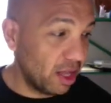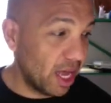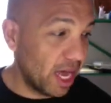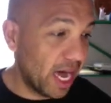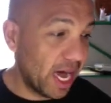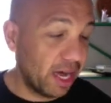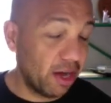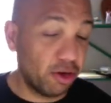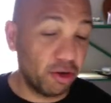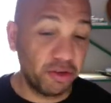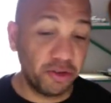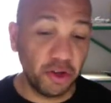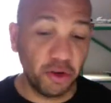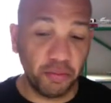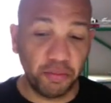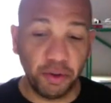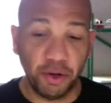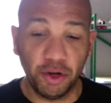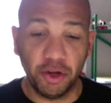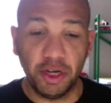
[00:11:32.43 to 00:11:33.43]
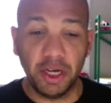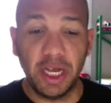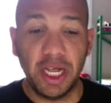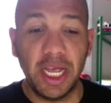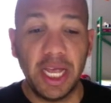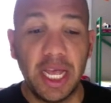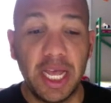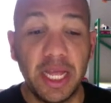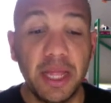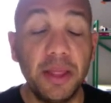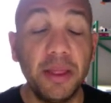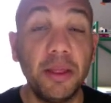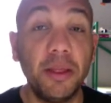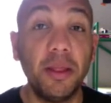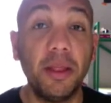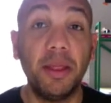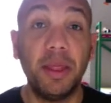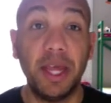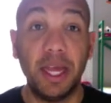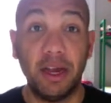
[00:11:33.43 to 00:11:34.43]
I also put in
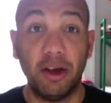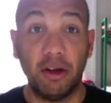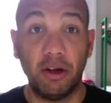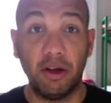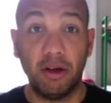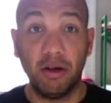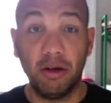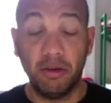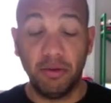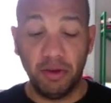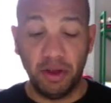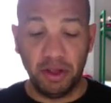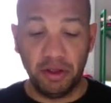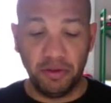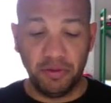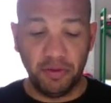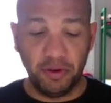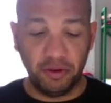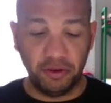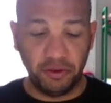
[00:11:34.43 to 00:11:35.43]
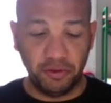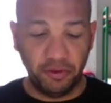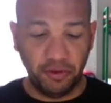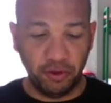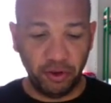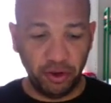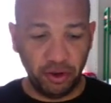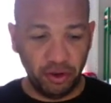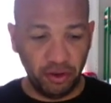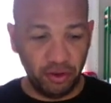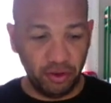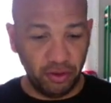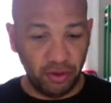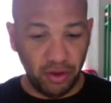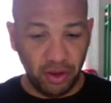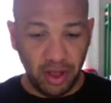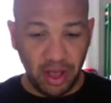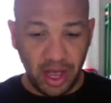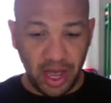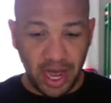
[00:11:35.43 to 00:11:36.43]
there, in the folder for you,
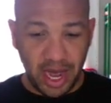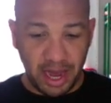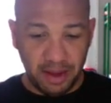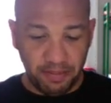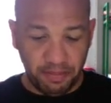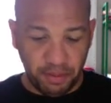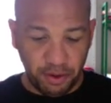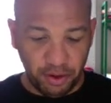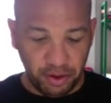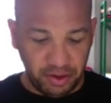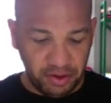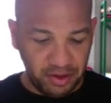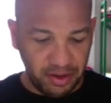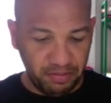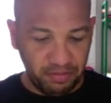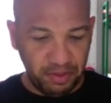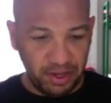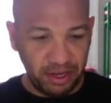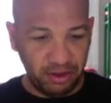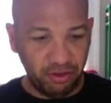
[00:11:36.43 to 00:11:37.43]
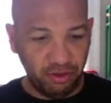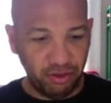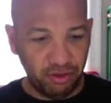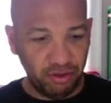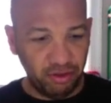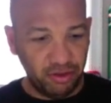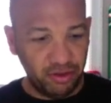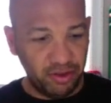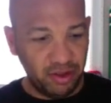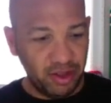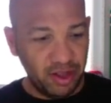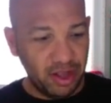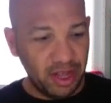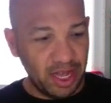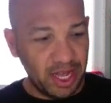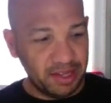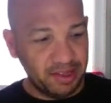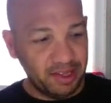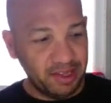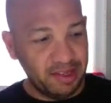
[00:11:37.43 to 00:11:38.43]
I've put some pictures
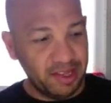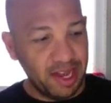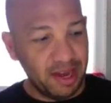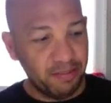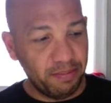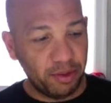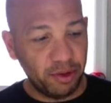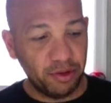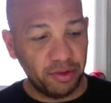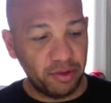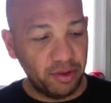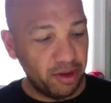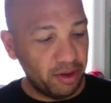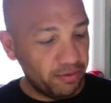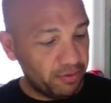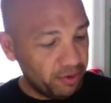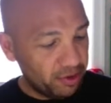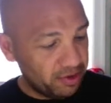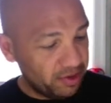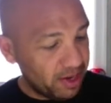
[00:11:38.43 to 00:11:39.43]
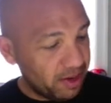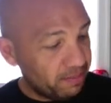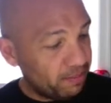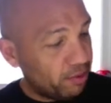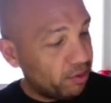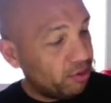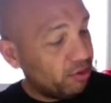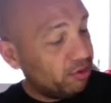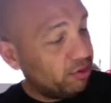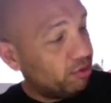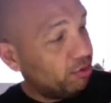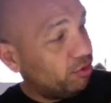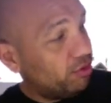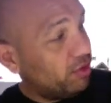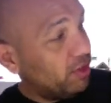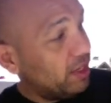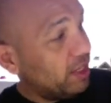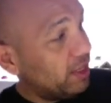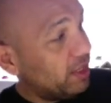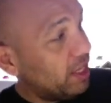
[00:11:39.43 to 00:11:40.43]
as examples. So for example, you
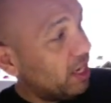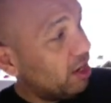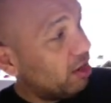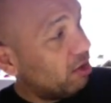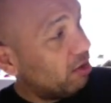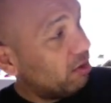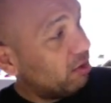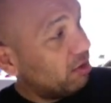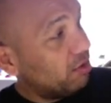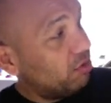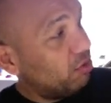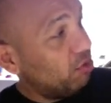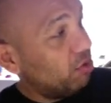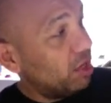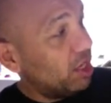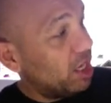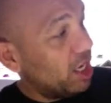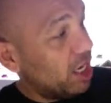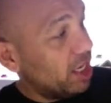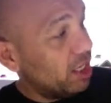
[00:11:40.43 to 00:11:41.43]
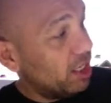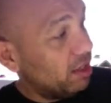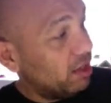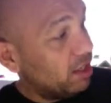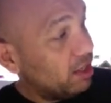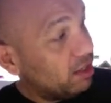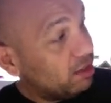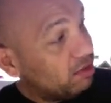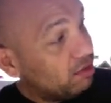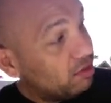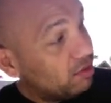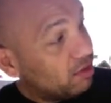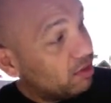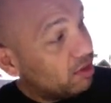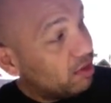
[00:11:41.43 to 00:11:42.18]
see it there, a student cutting things.